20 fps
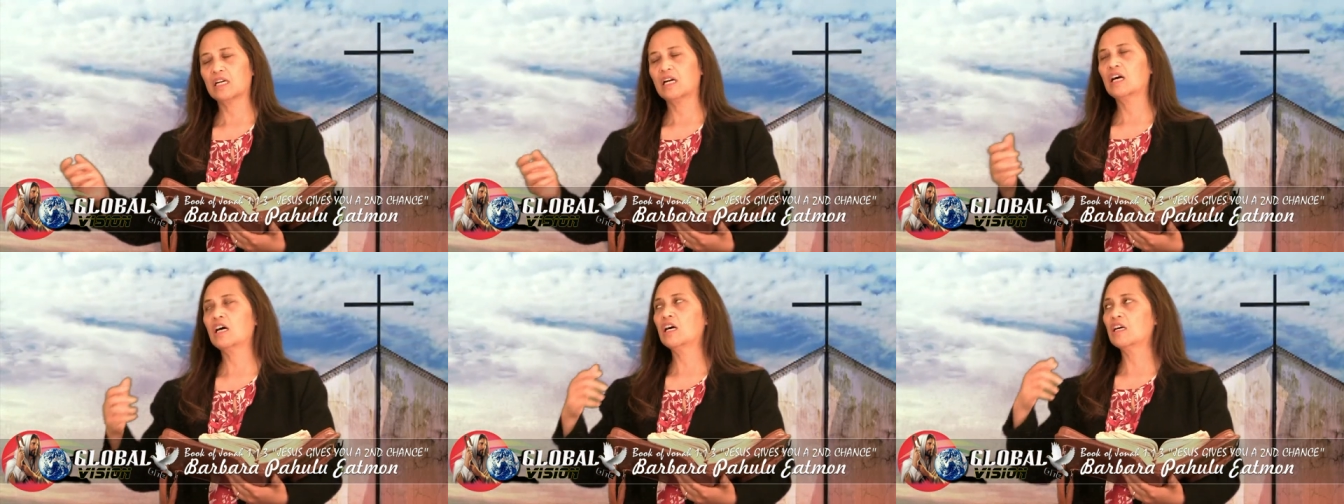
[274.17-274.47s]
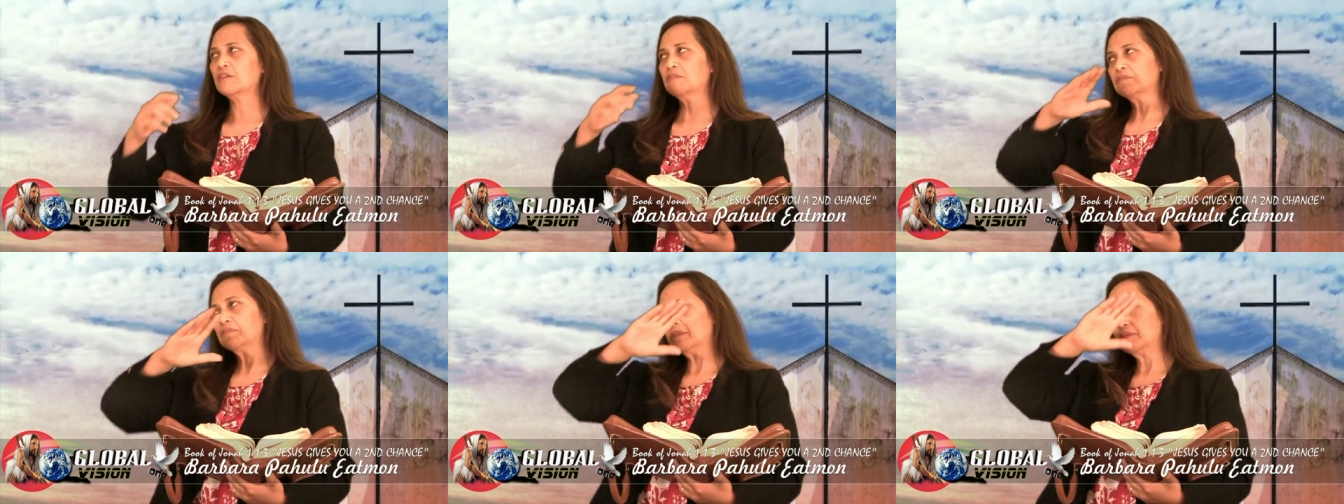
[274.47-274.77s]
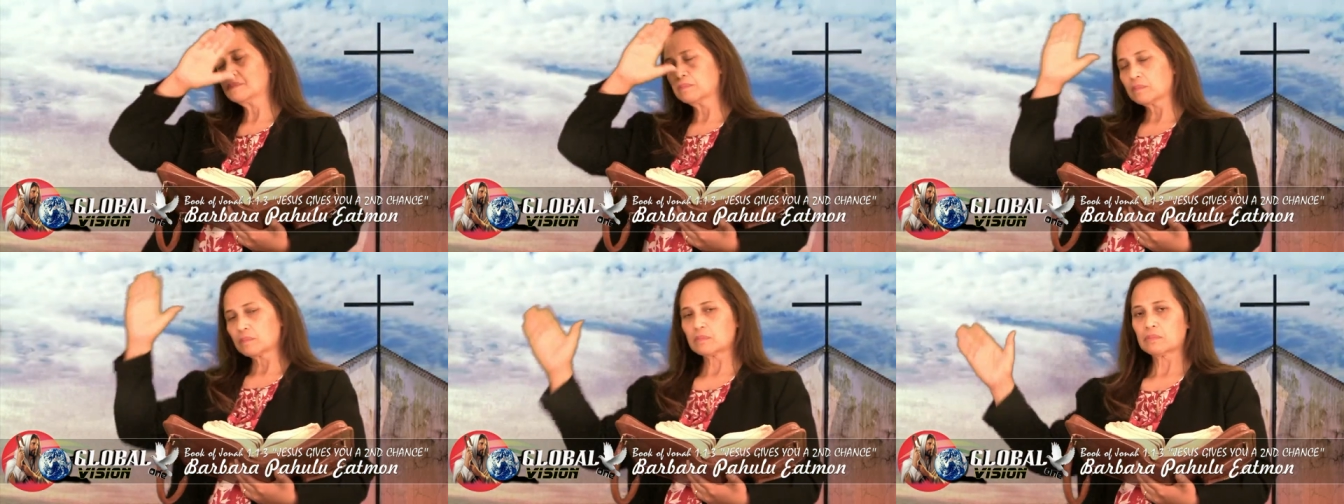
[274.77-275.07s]
of
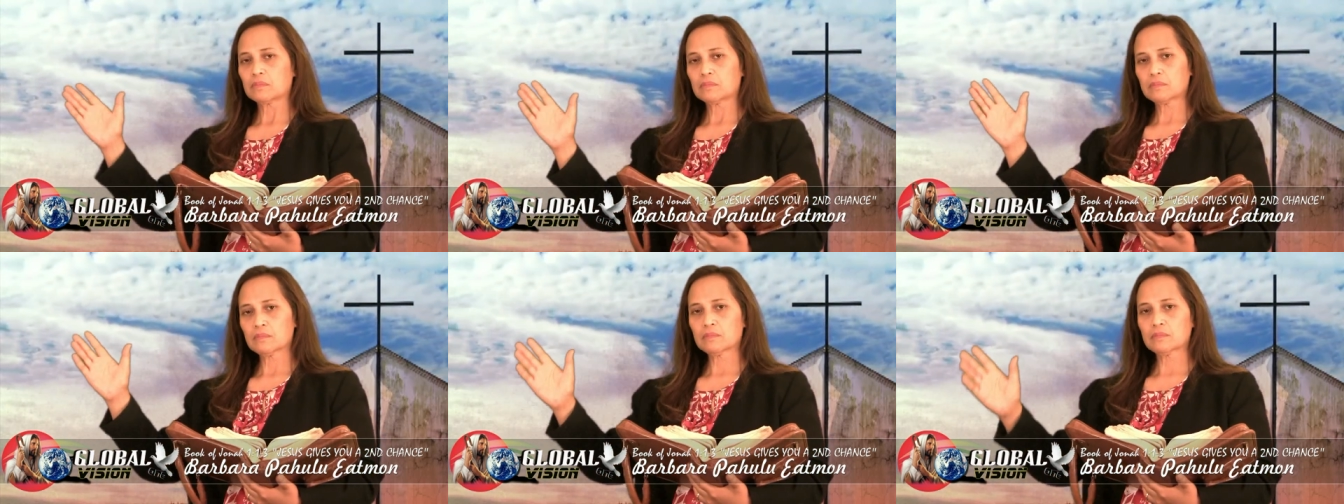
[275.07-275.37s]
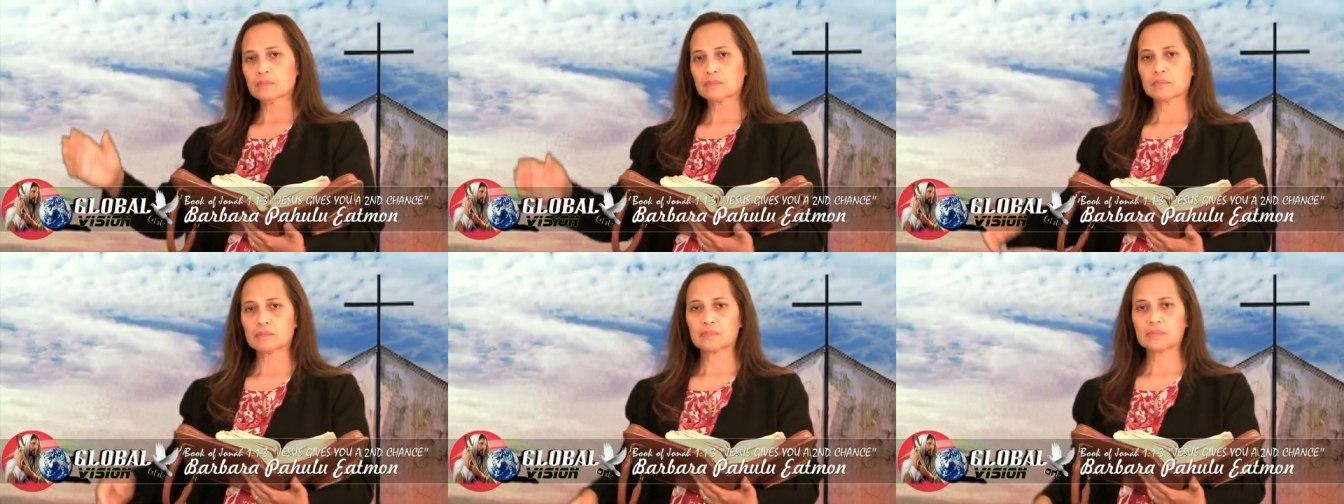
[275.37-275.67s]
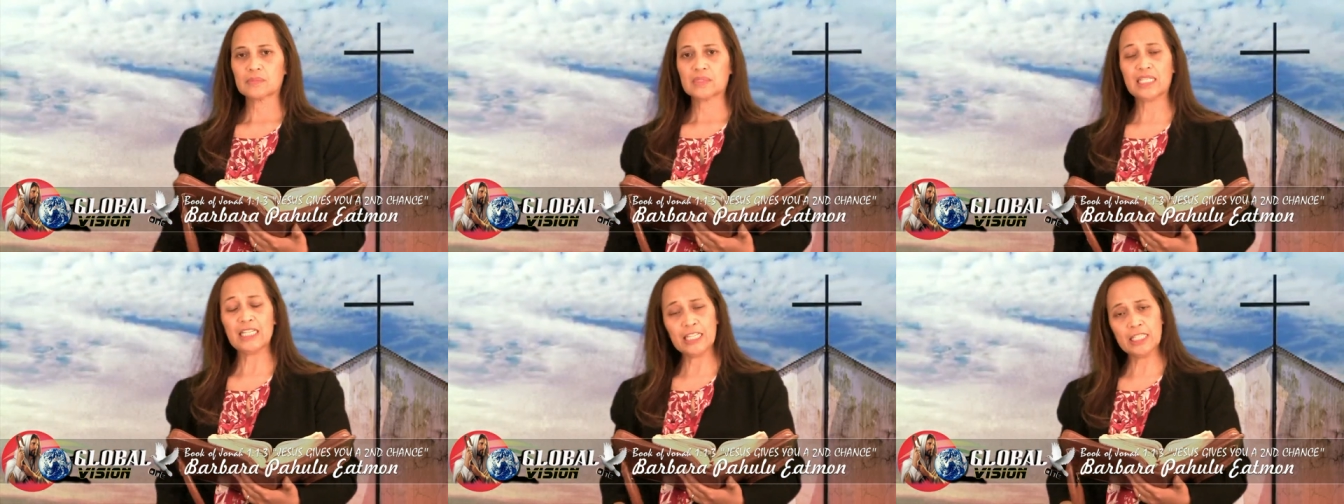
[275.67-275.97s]

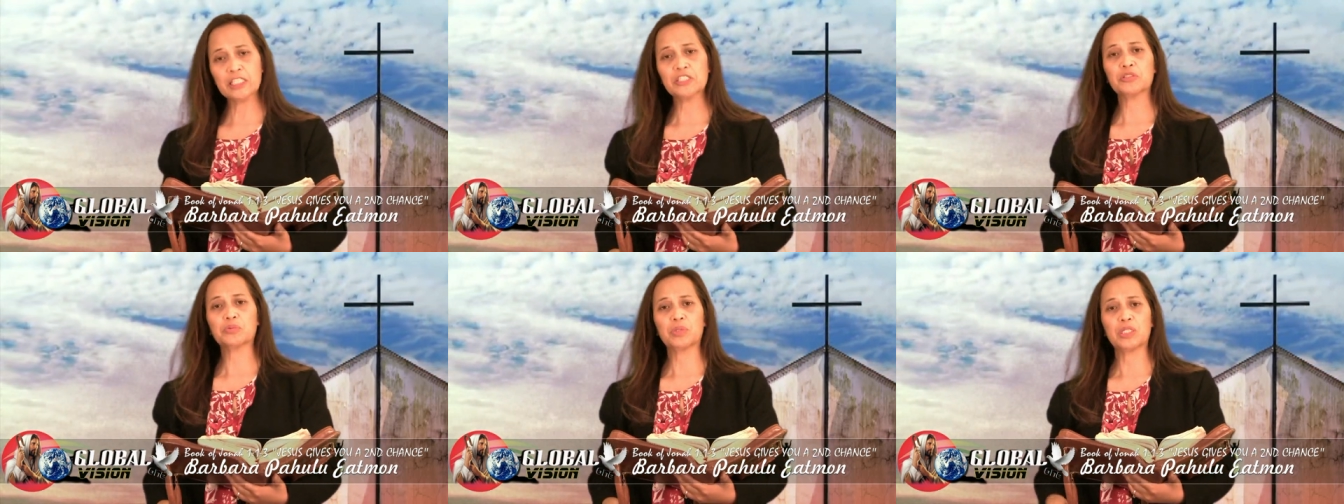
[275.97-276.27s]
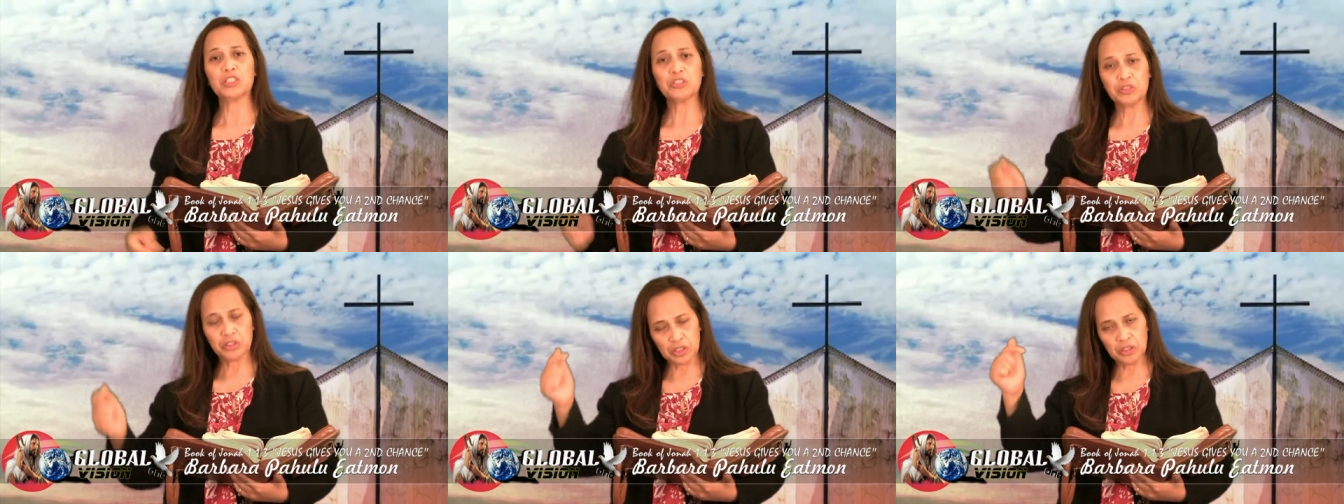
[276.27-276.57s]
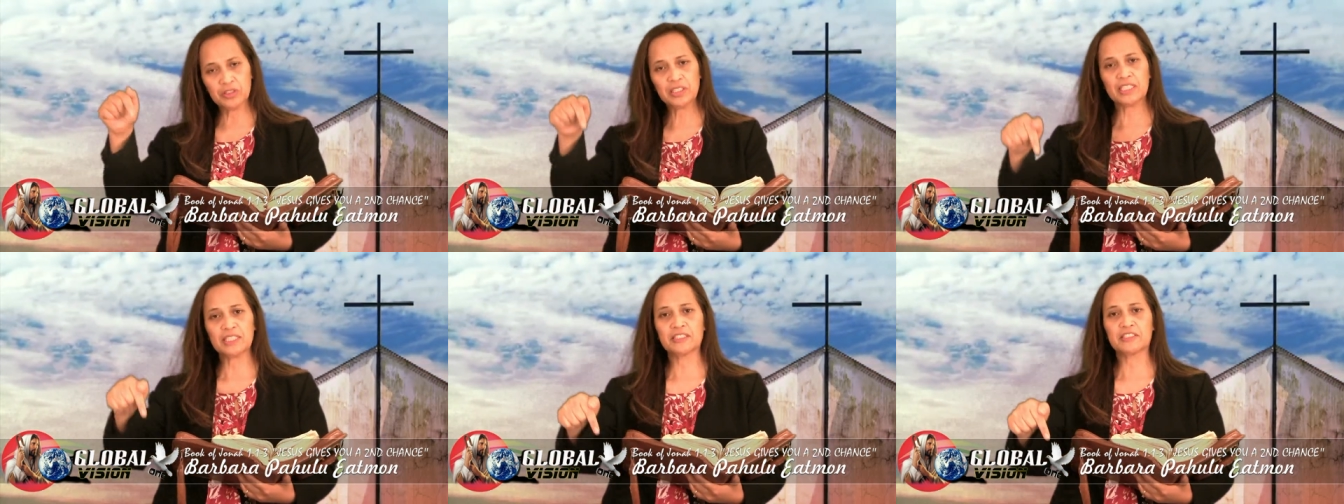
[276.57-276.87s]
Israel
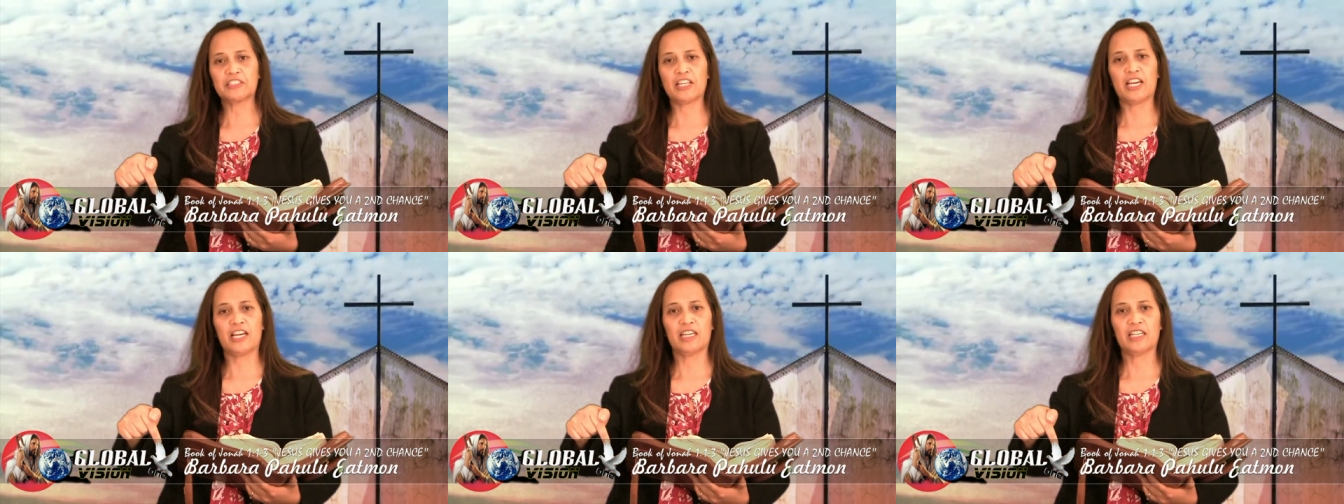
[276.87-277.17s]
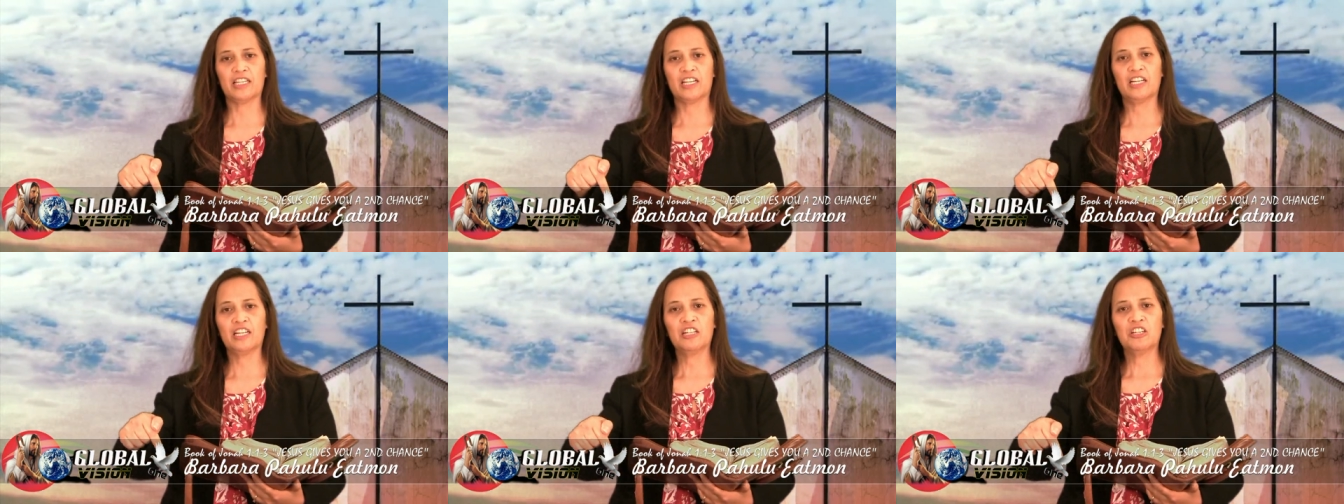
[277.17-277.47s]
to this day.